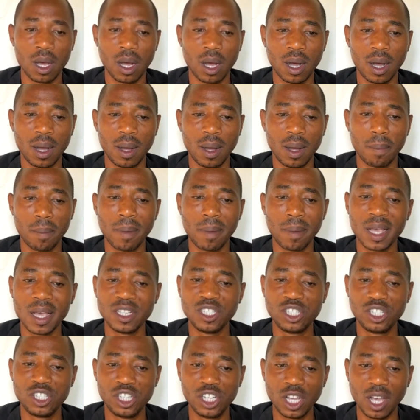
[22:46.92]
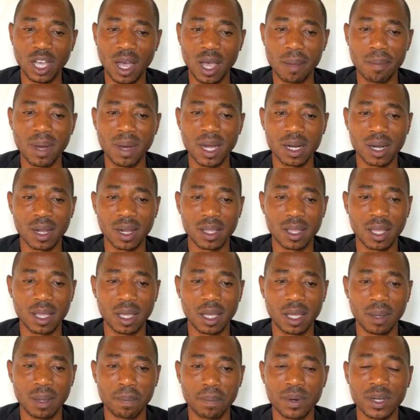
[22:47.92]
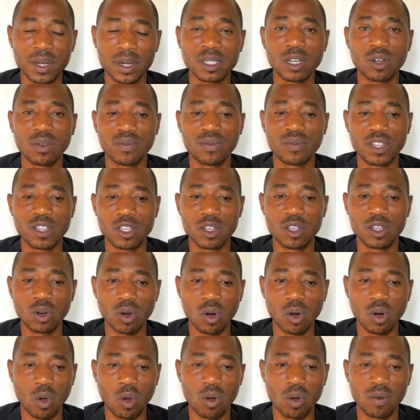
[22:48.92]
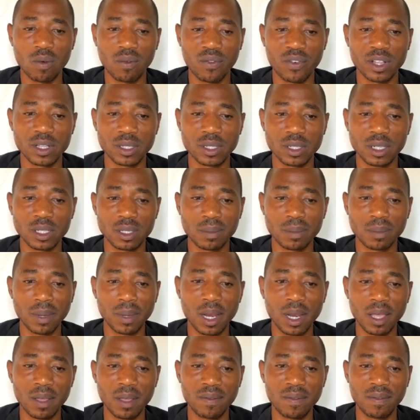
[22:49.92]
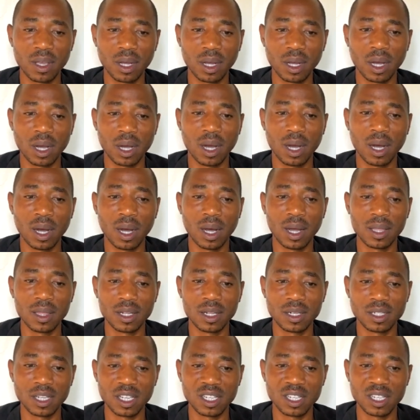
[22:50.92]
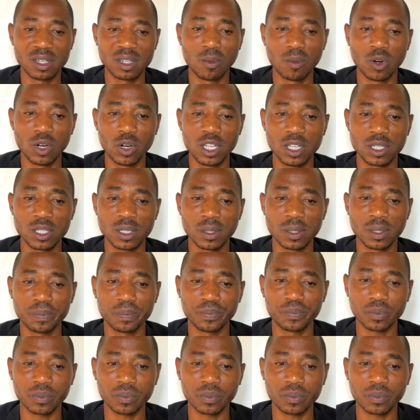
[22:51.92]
Uh, by G.I. Butler, the president of the General Conference, disbelieving uh, the testimonies,